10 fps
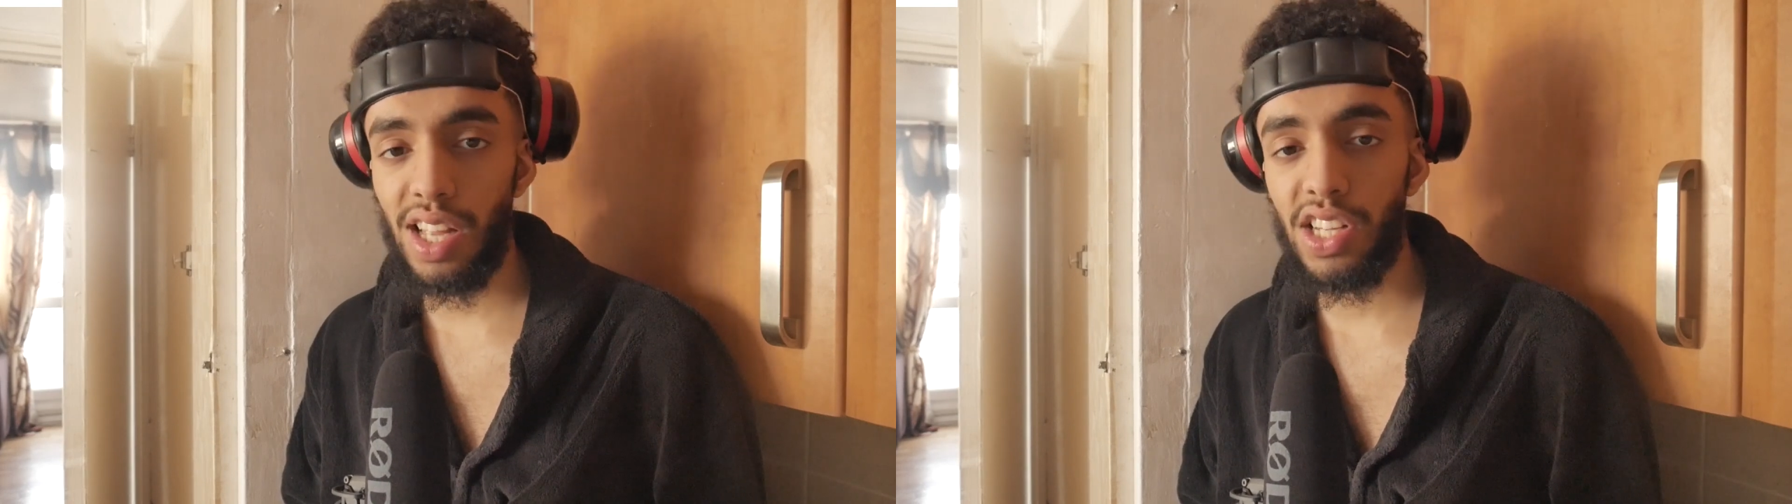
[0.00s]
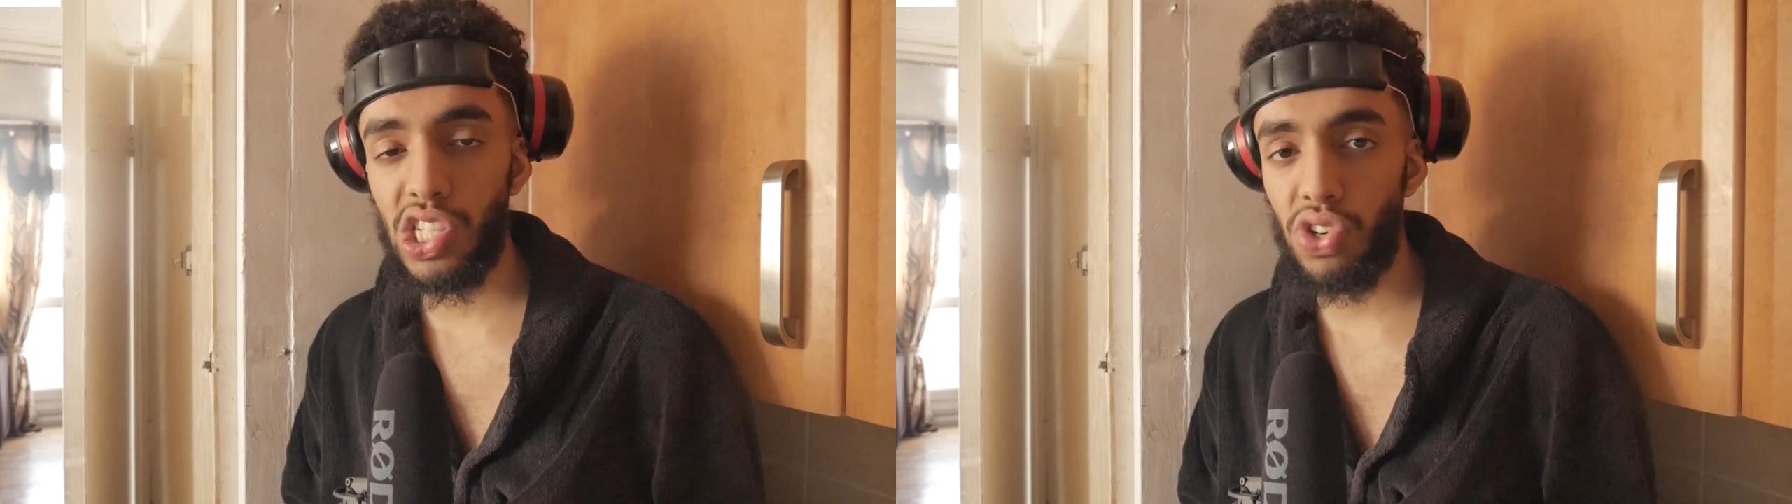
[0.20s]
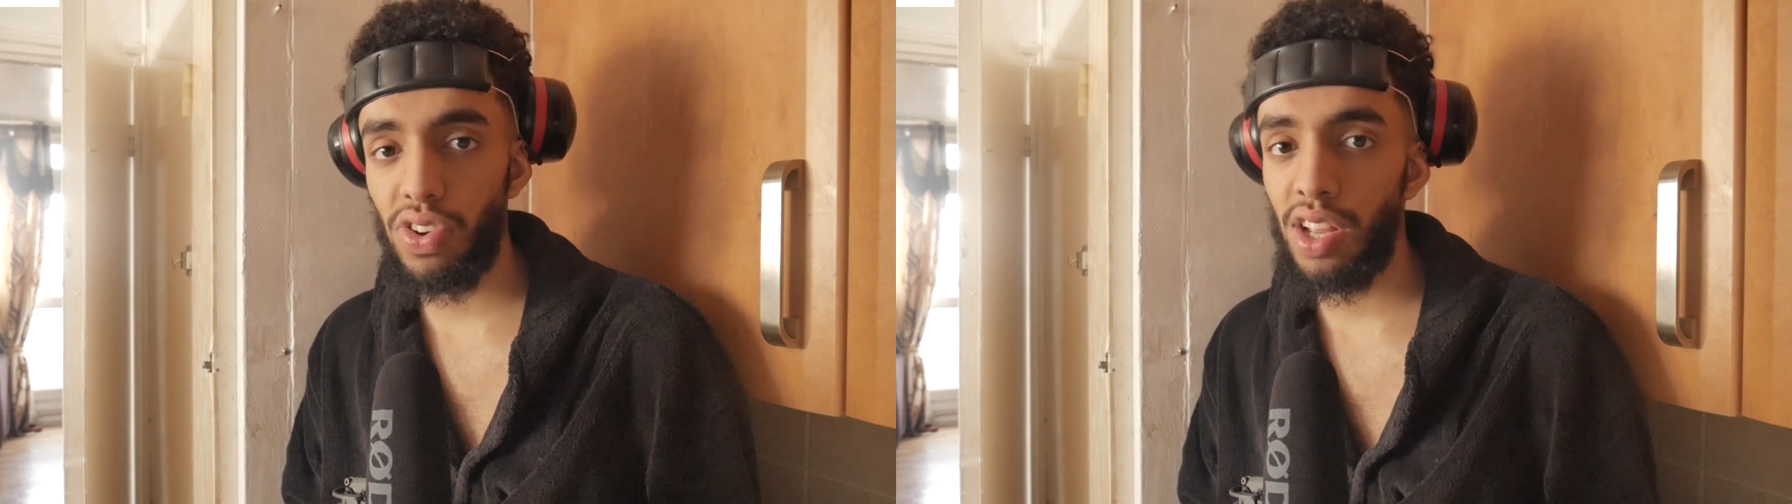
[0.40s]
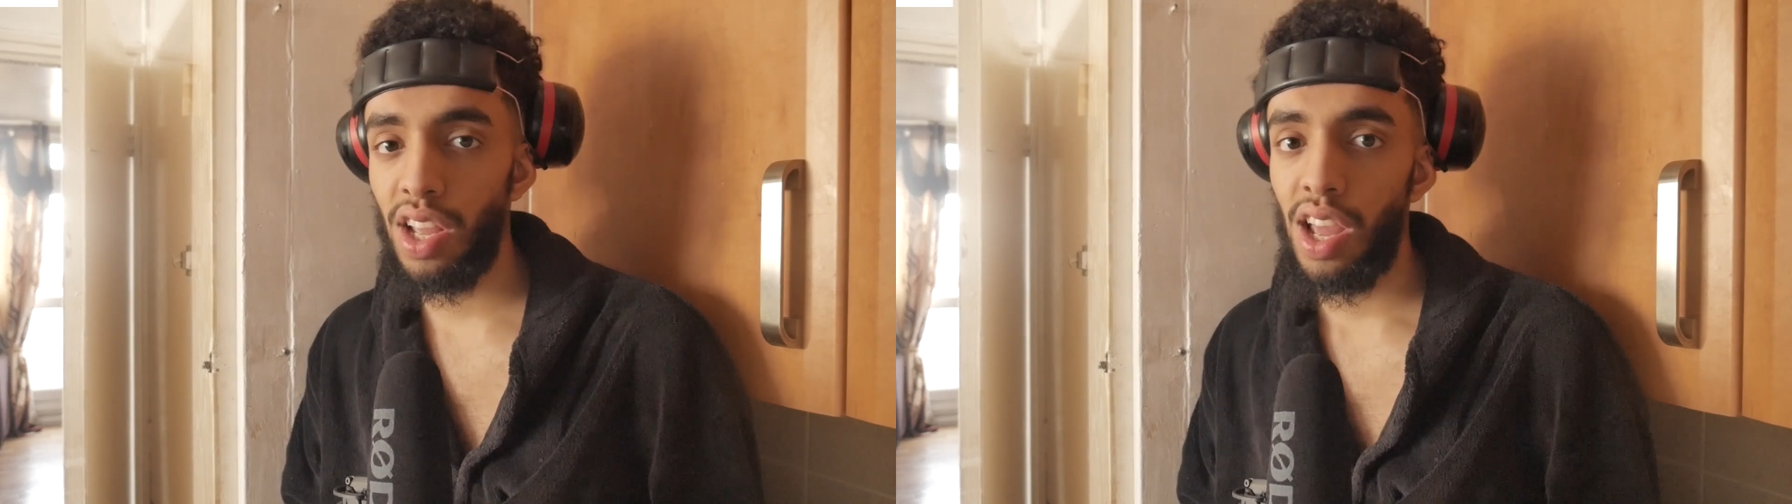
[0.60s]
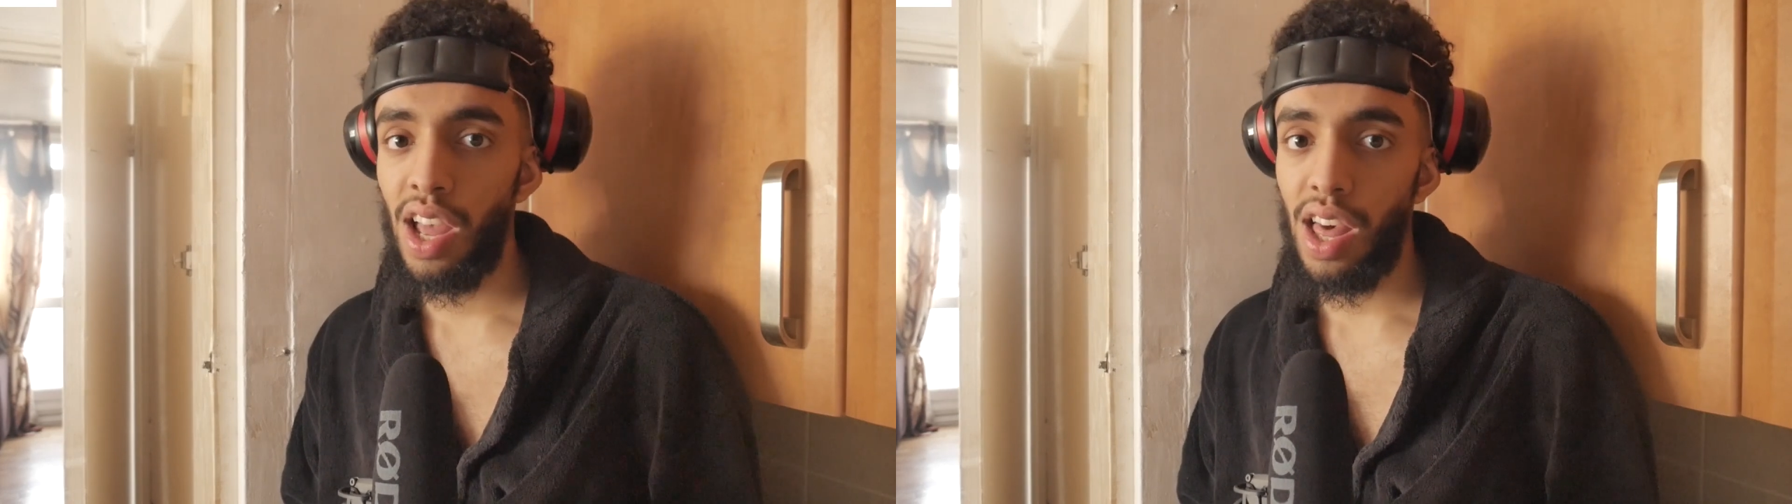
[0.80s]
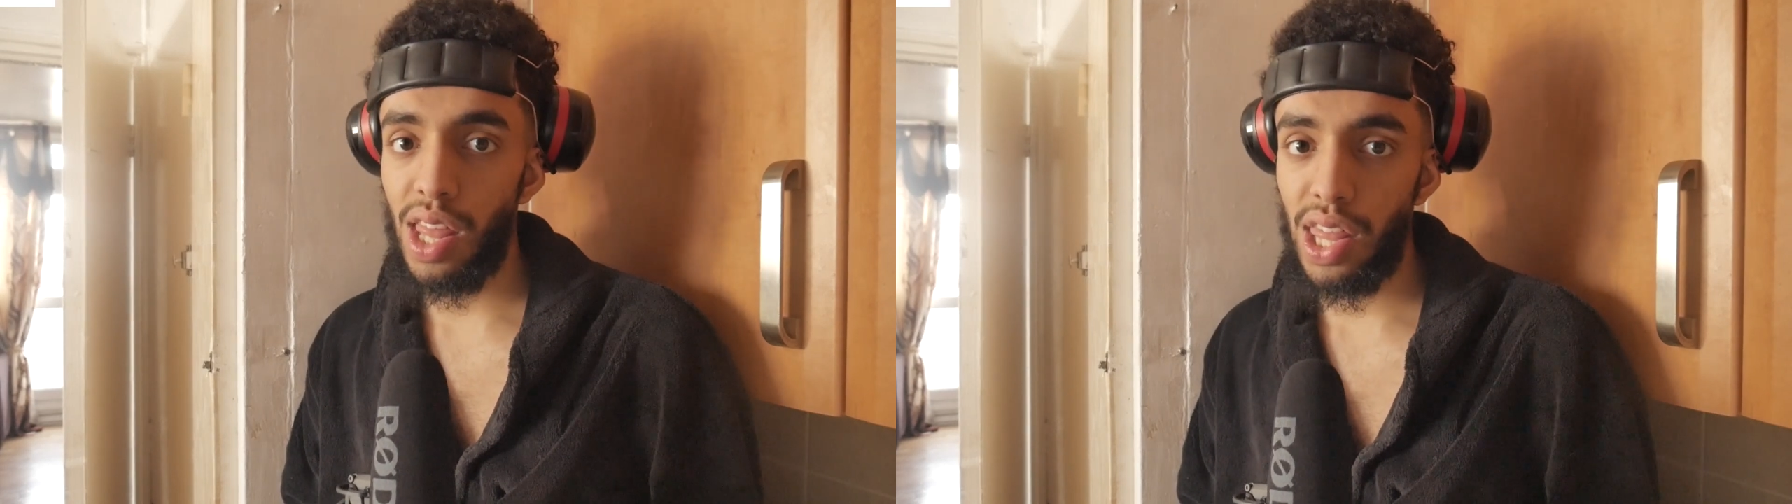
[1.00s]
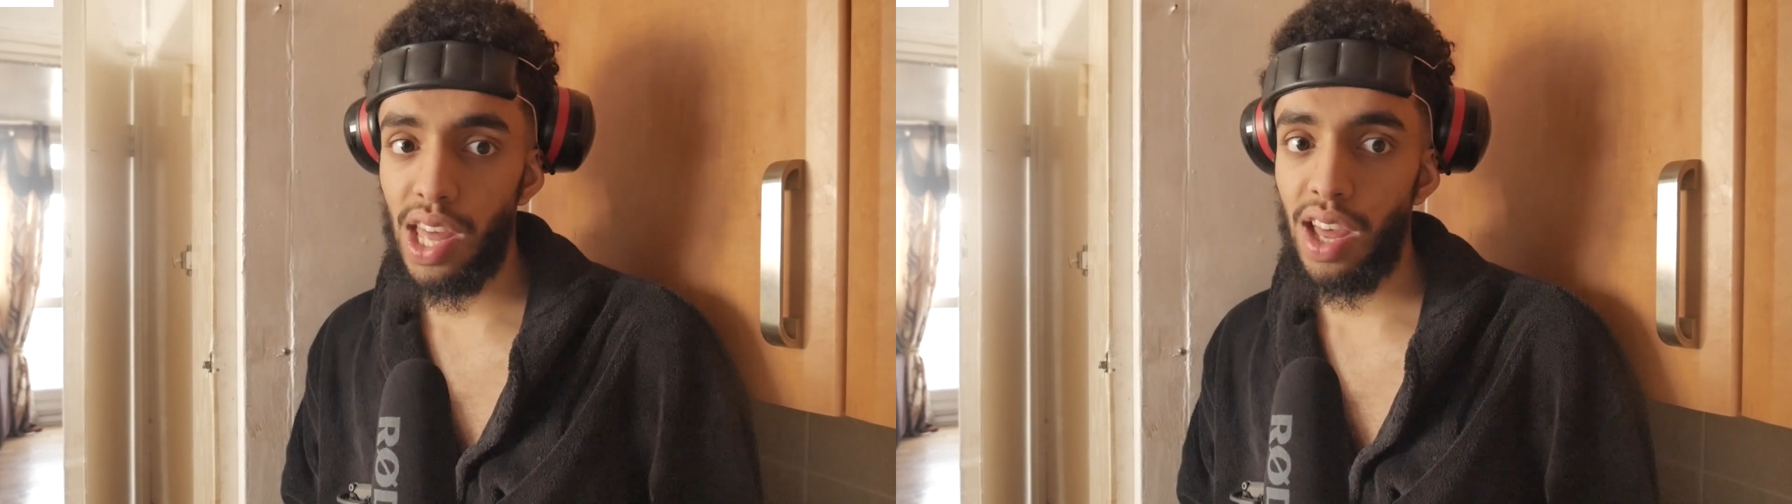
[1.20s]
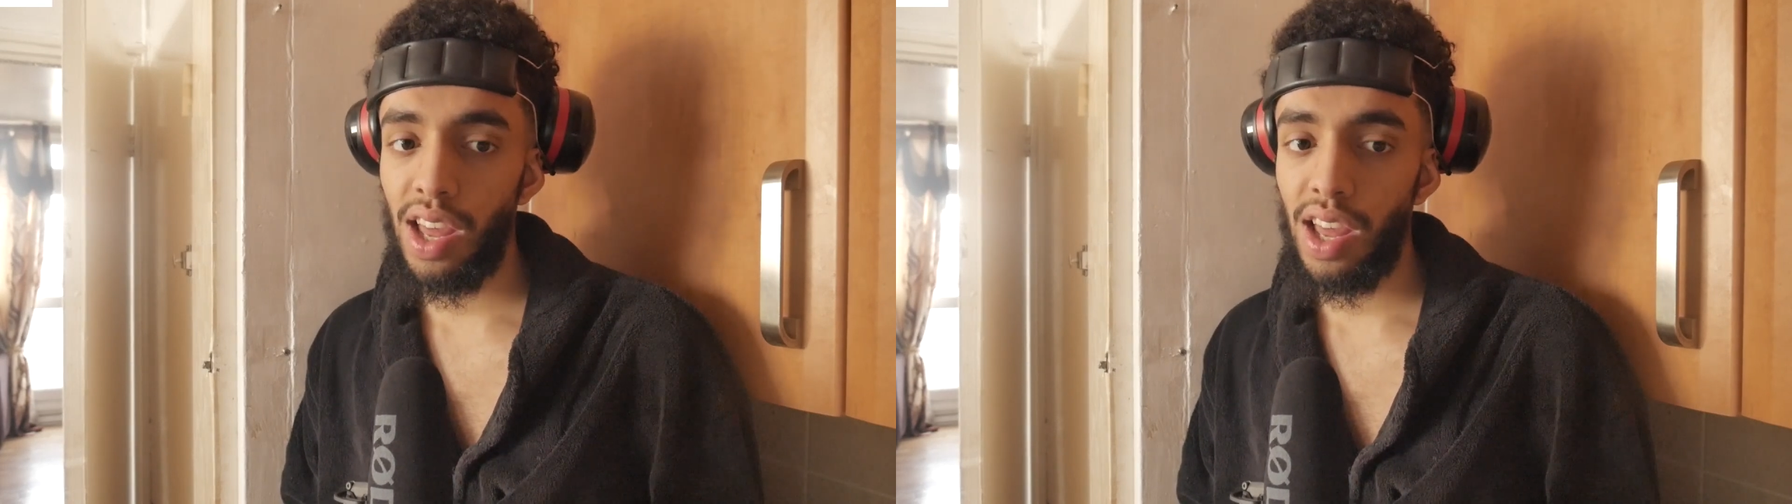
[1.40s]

dentistry there.